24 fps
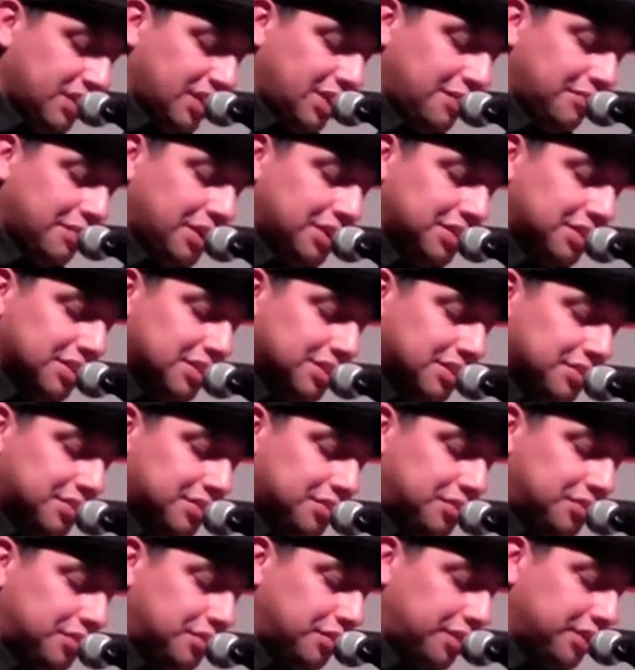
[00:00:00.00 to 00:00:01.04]
He mentioned this
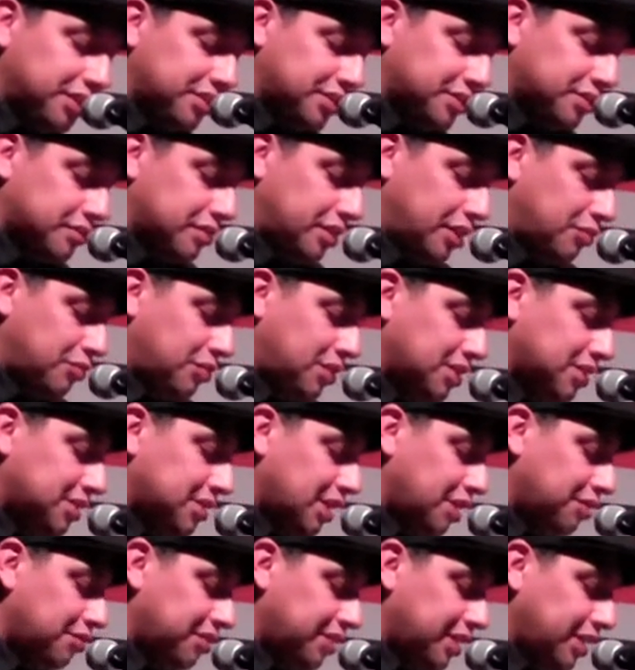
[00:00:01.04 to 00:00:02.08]
to Joyce, and once
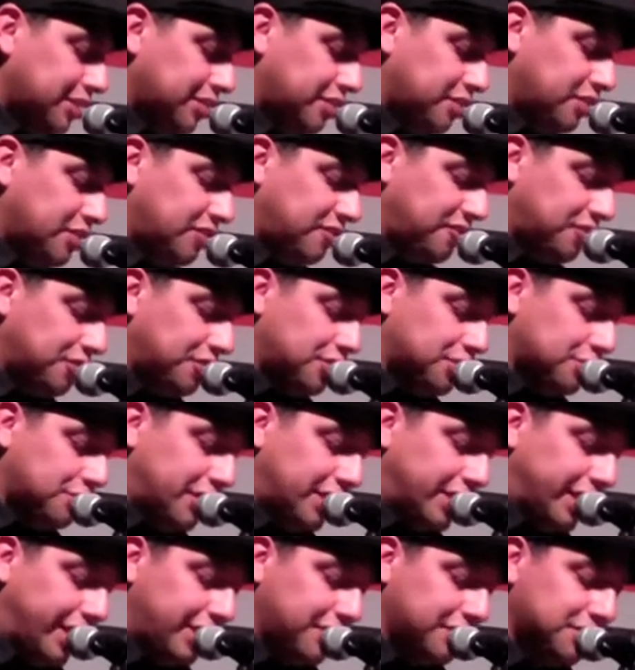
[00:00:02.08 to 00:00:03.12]
they re entered the first
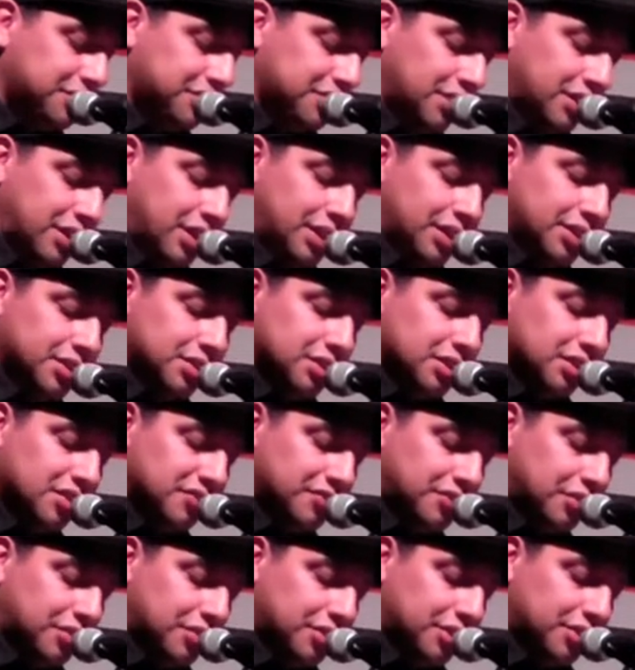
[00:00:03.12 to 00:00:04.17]
warehouse, she
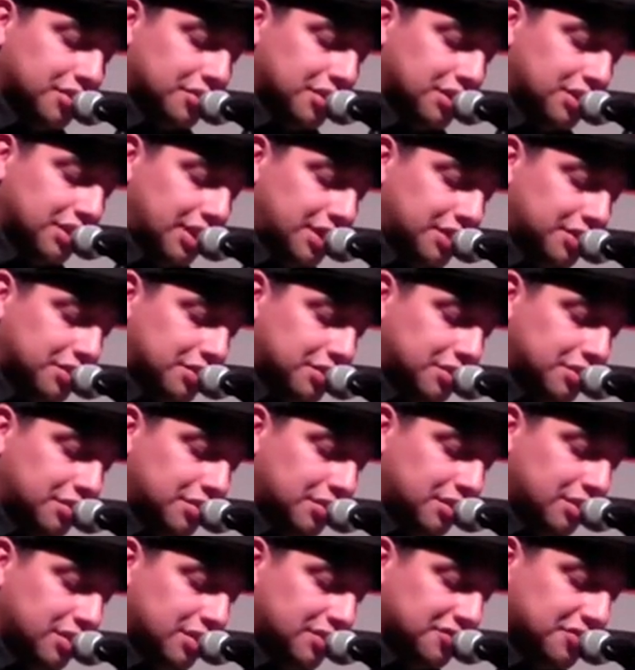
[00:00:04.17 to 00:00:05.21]
devoted her attention to
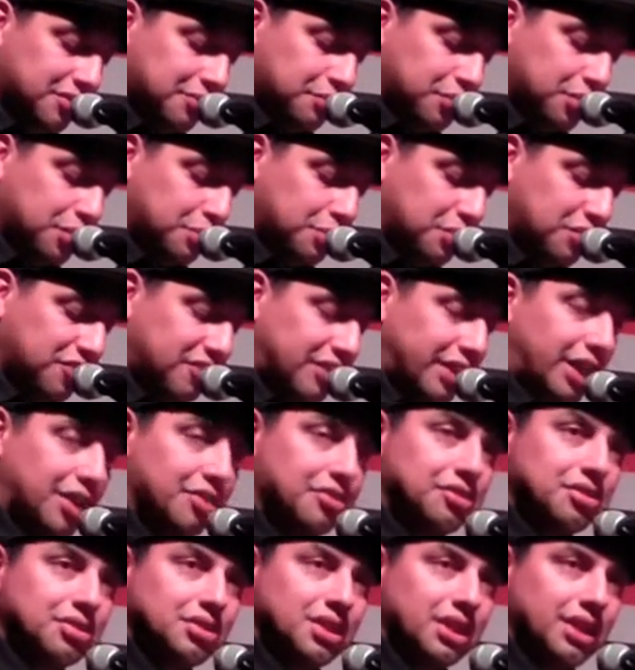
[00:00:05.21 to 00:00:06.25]
the different purple
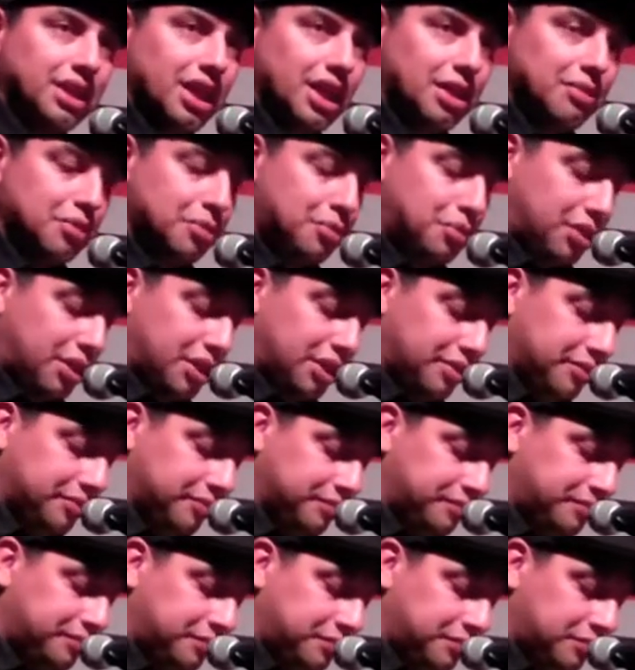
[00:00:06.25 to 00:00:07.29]
flowers they came upon.
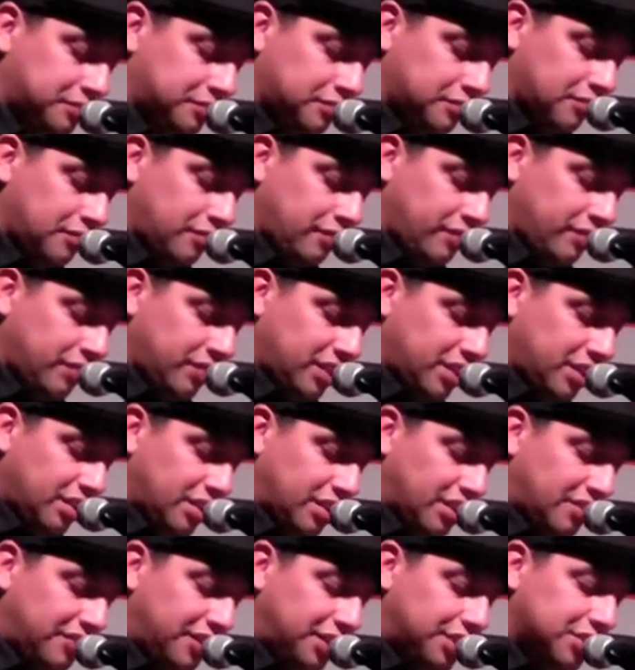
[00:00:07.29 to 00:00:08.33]

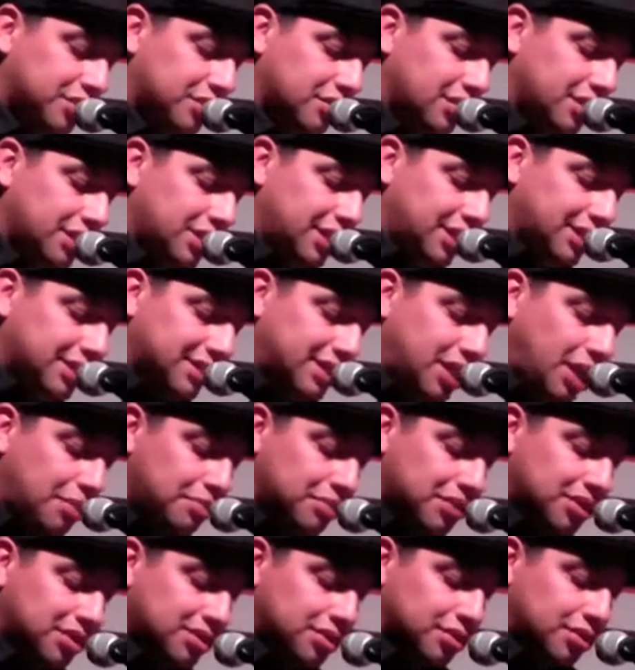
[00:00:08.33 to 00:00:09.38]
Eventually, they stopped
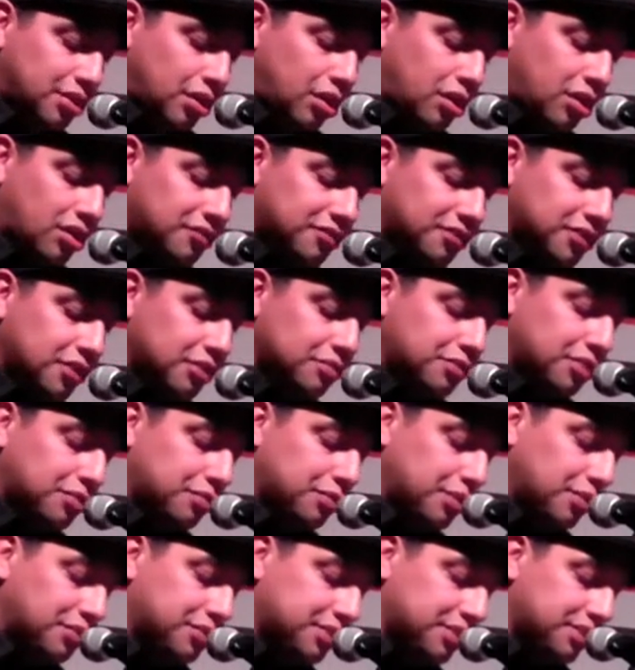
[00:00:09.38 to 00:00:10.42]
at a stall filled with
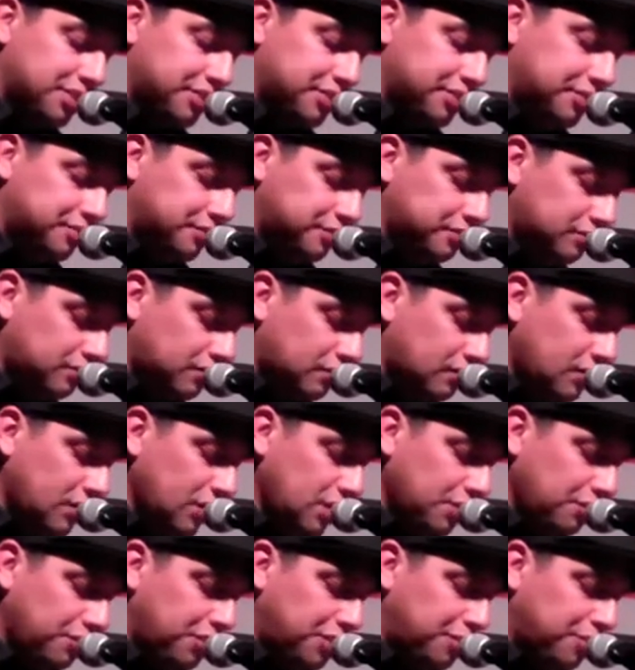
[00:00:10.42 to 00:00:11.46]
roses
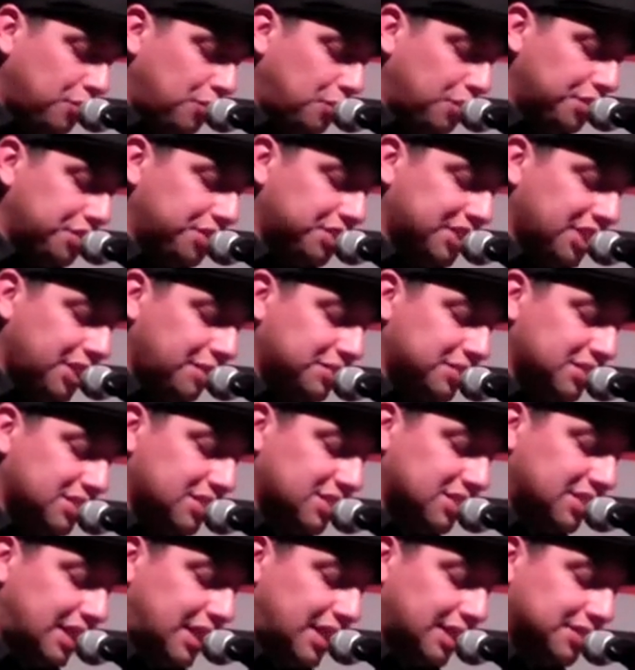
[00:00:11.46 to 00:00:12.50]
with more shapes
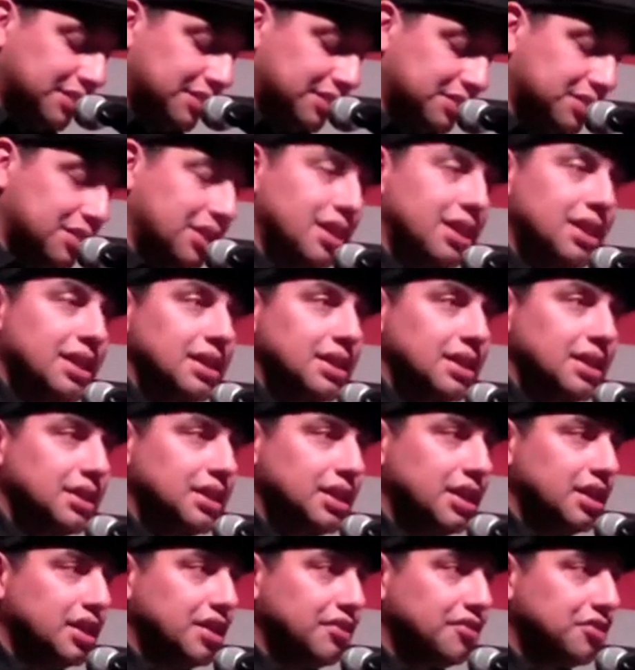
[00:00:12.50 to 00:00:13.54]
and sizes than
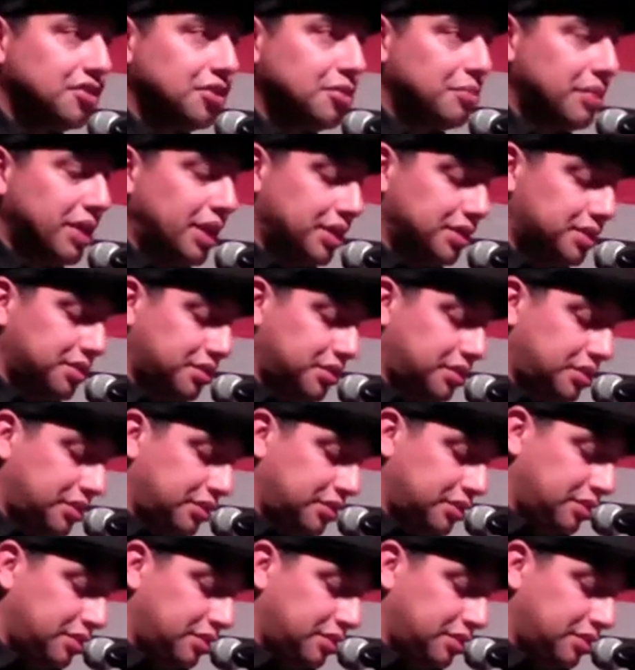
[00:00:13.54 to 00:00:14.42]
he had ever imagined.